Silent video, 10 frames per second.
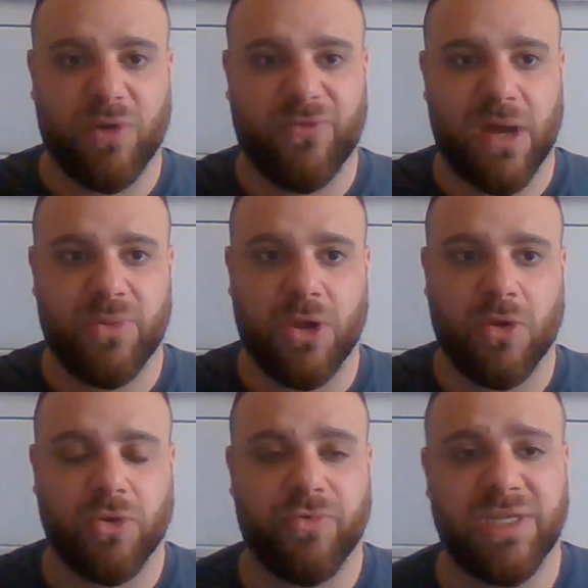fighter with a
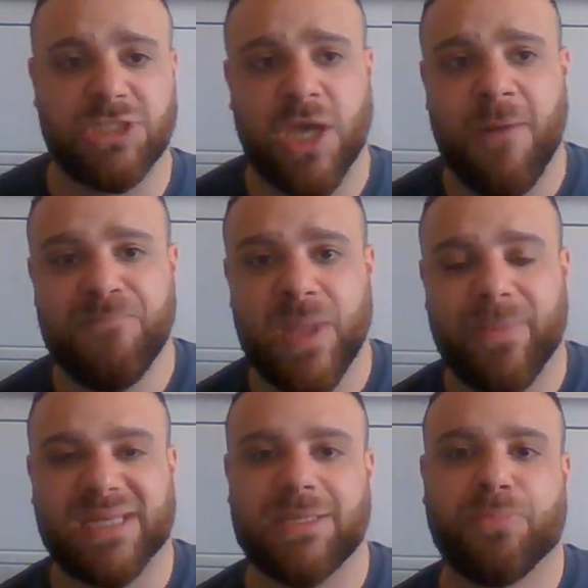longer reach,
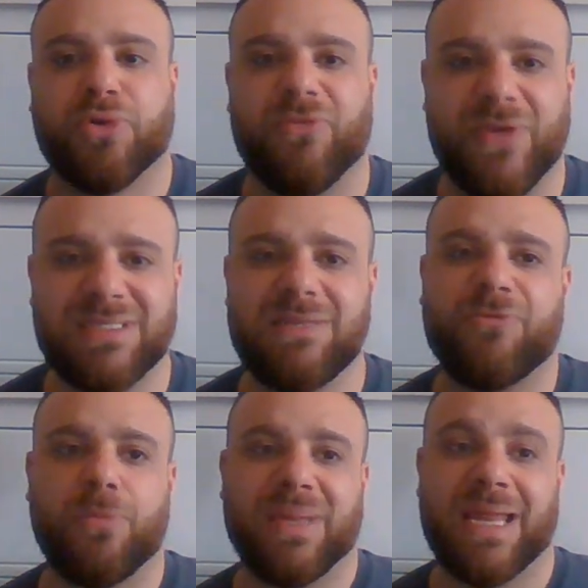because it prevents them
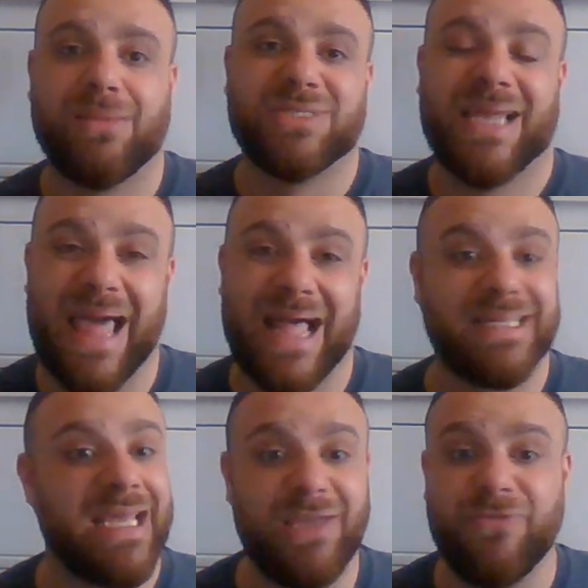from being able to
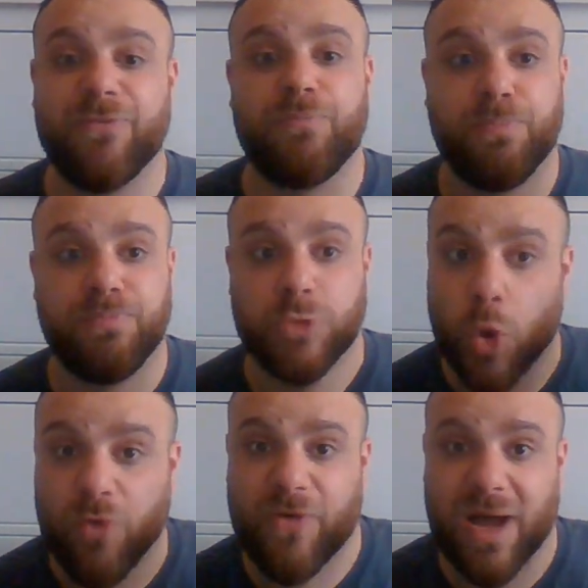land. Even
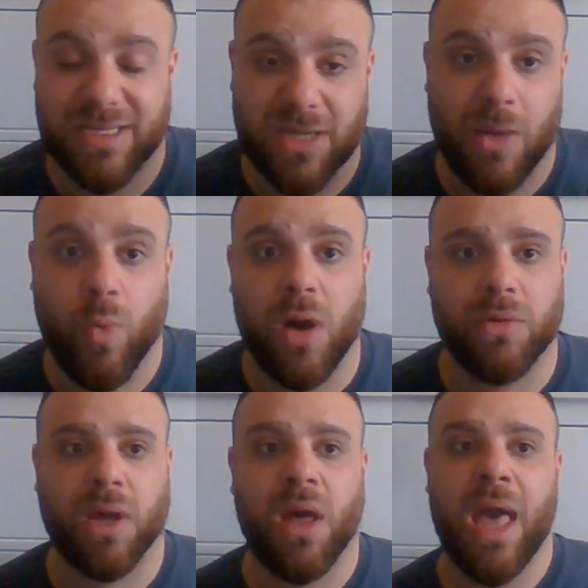tall fighters like
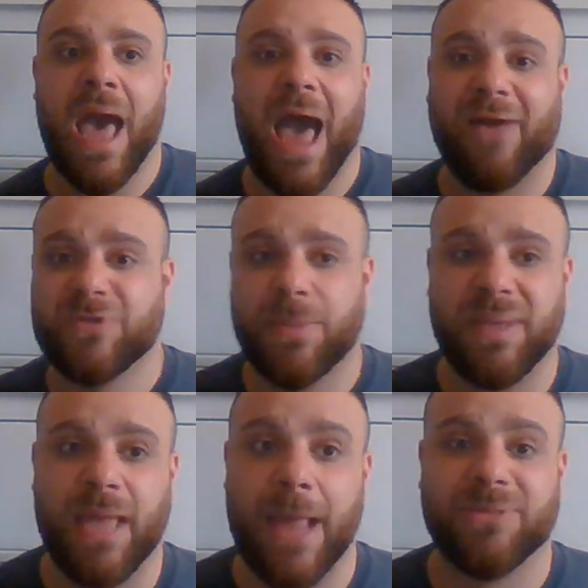Wilder have to
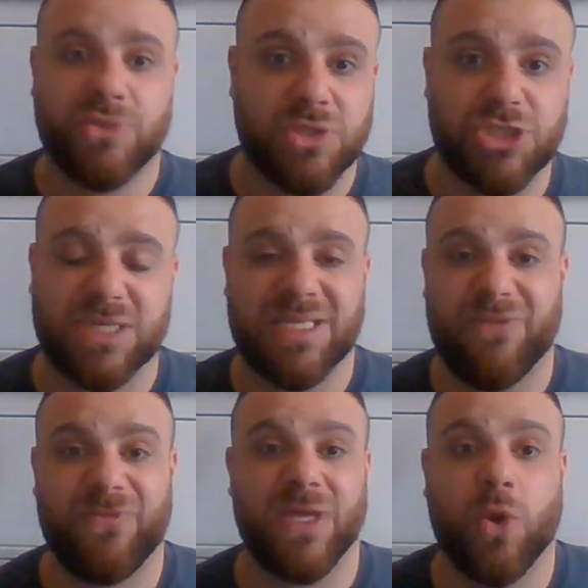be able to adjust their
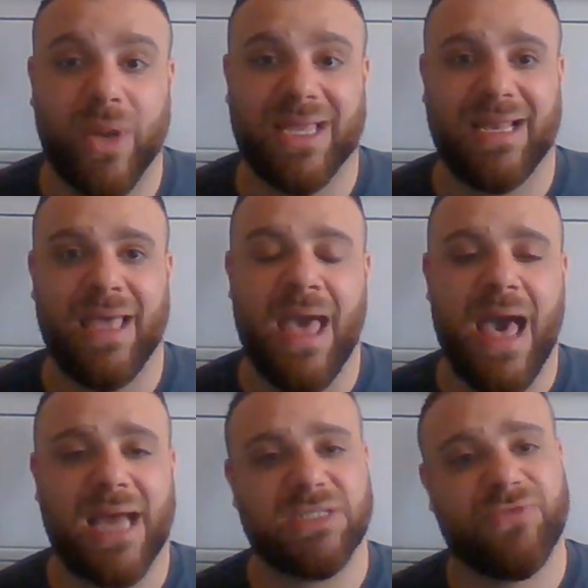feet quickly,
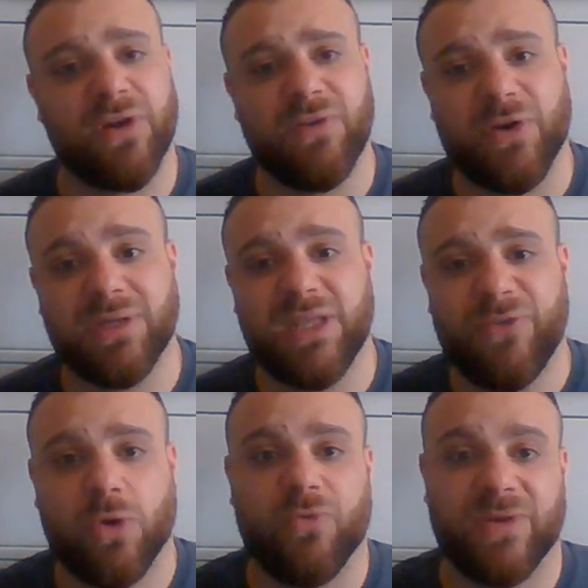and it's very, very
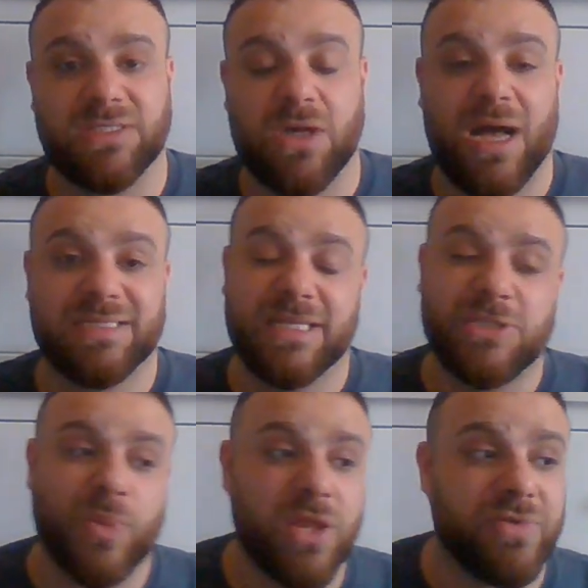difficult for these guys. And this is
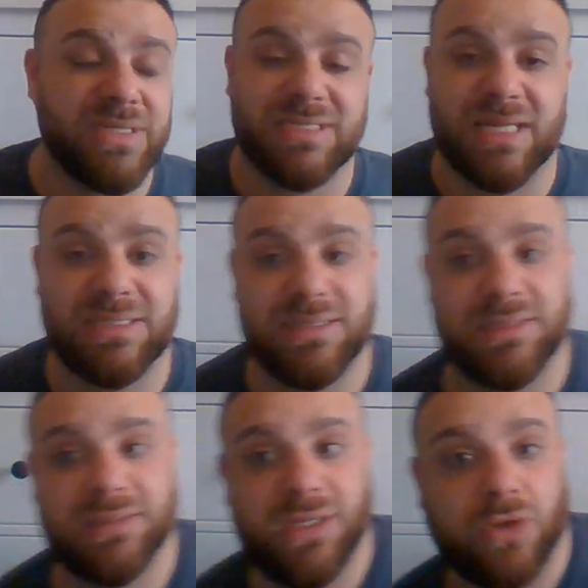one of the reasons
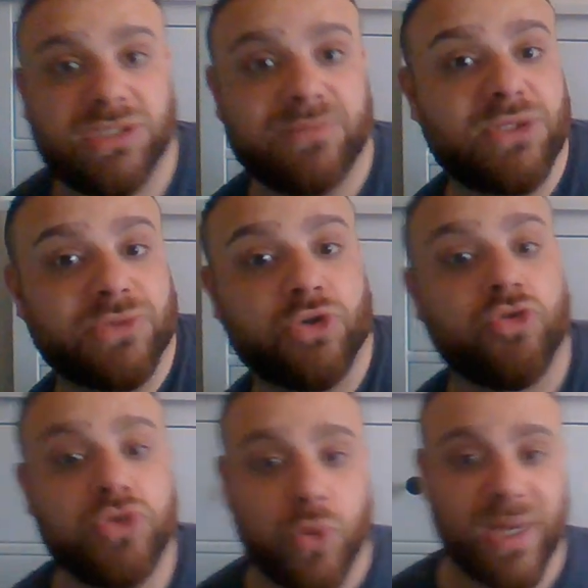that sometimes
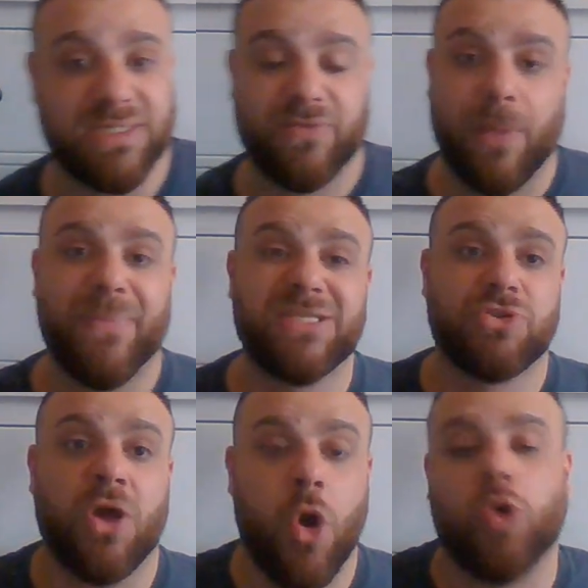cruiserweights have done better,
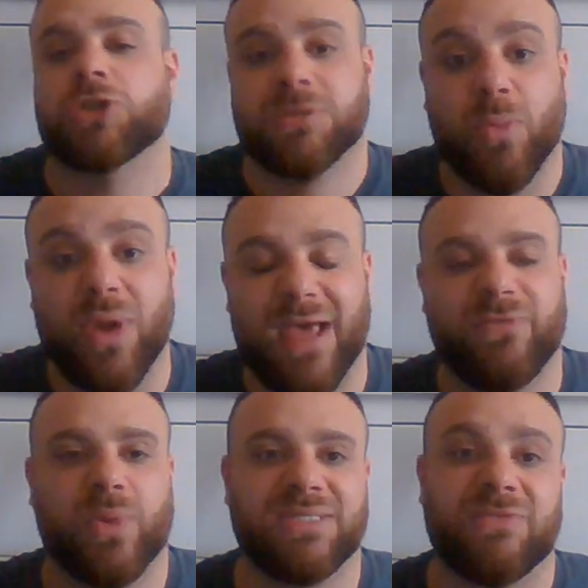or smaller
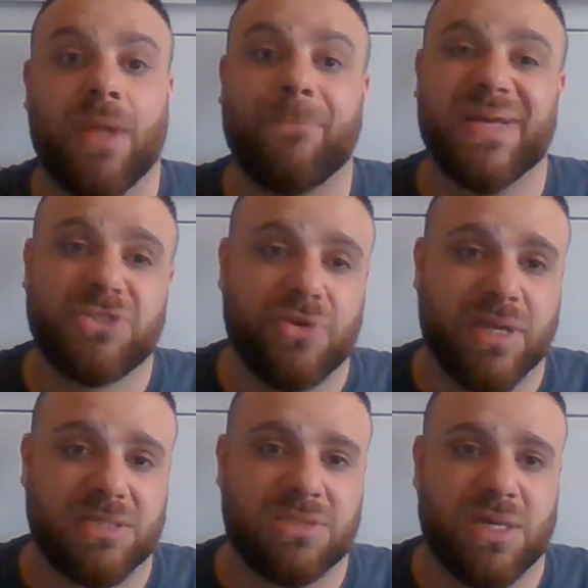heavyweights have done better
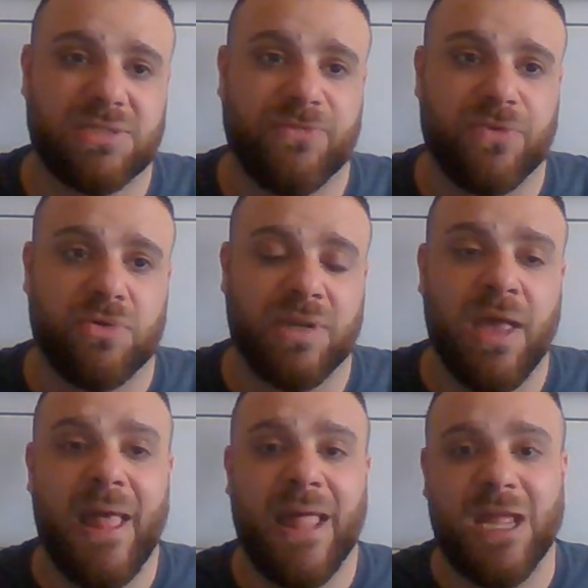against Tyson Fury
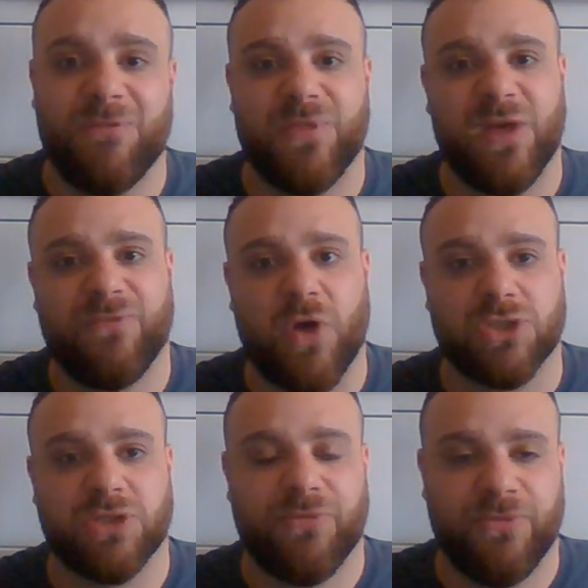if they're
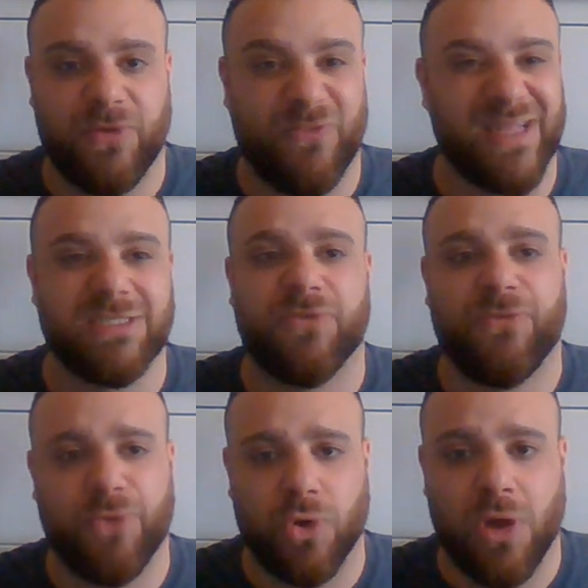fleet of
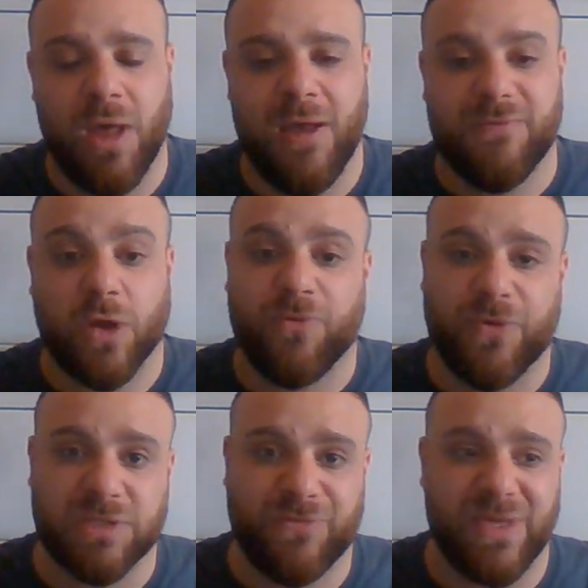foot, if they've got
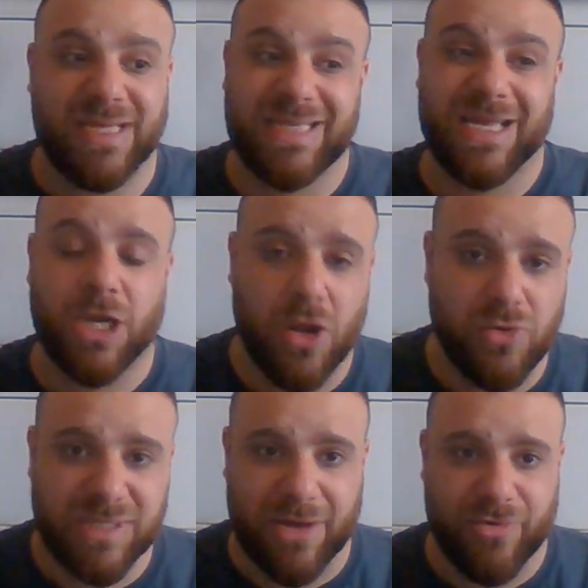fast feet, because they can
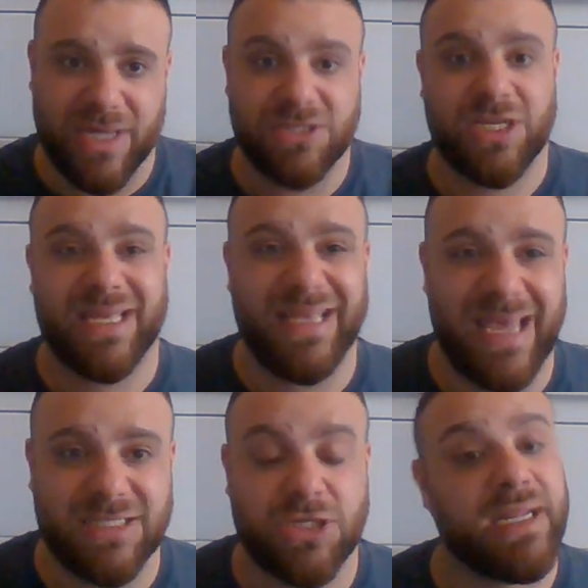close that range and they can get
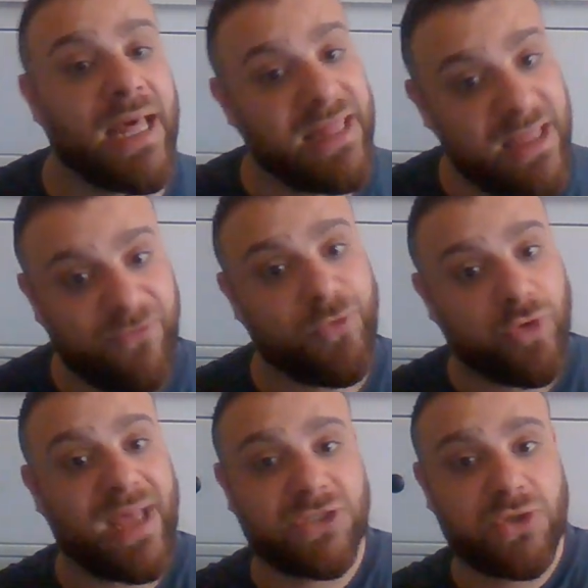inside, and then
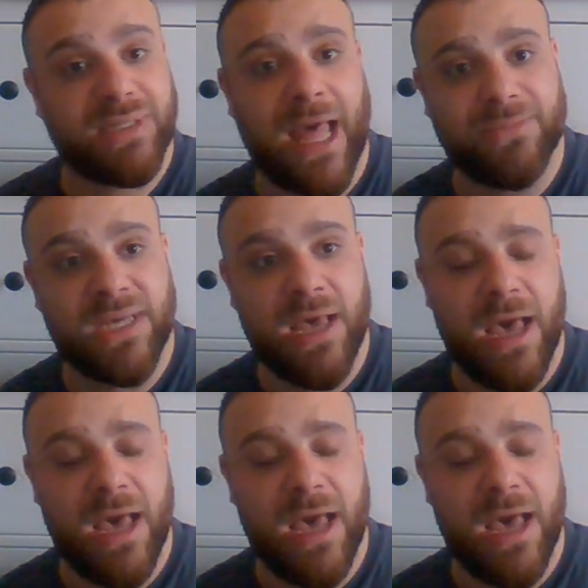Fury has to adapt.